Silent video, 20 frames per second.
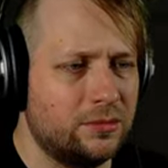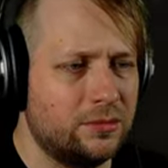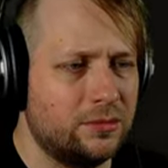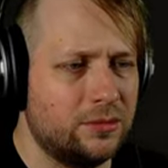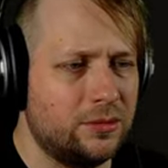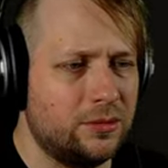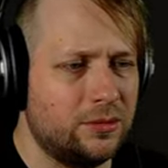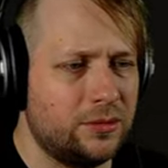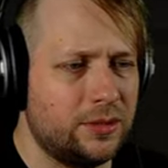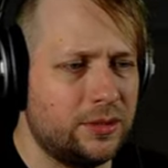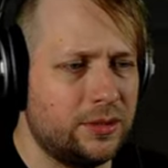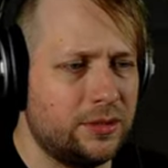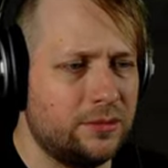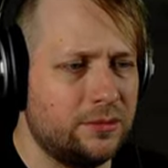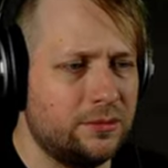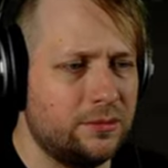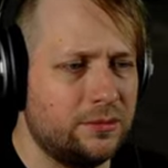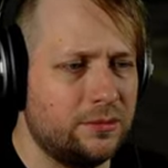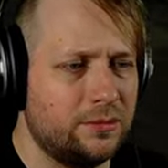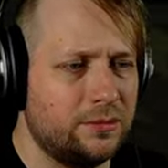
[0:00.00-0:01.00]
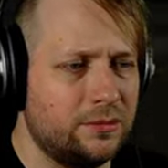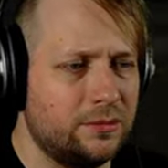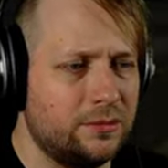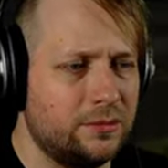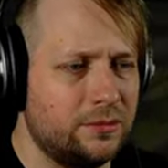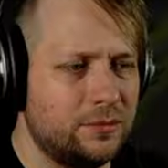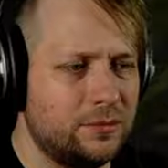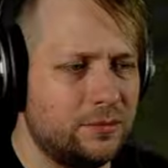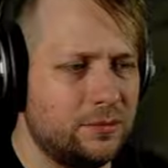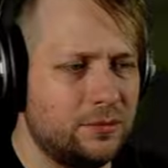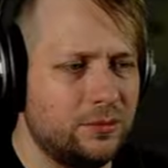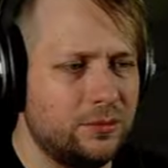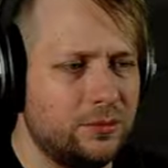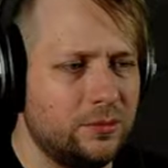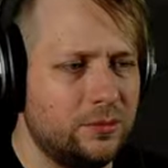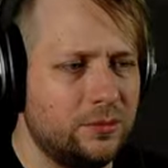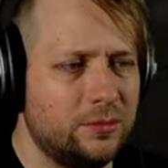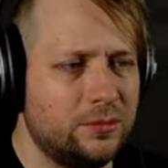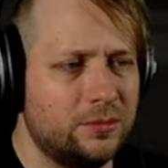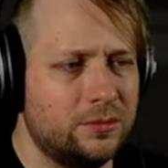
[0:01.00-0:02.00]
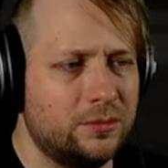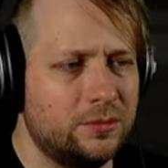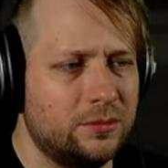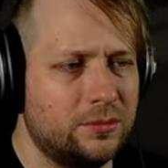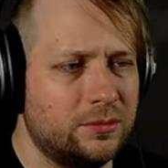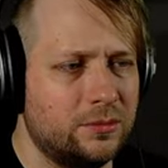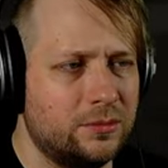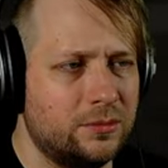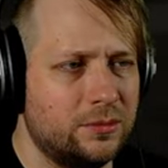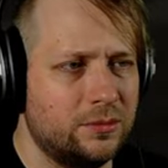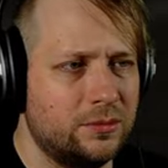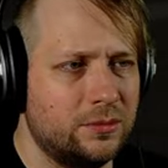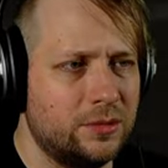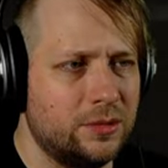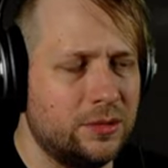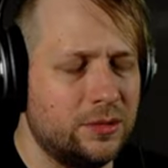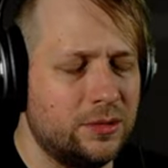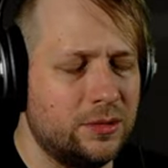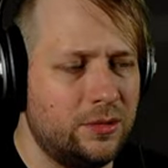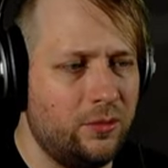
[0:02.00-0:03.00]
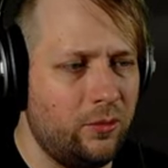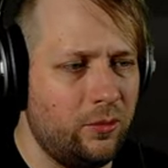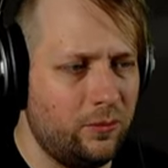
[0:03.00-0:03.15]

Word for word: Okay. Cool. No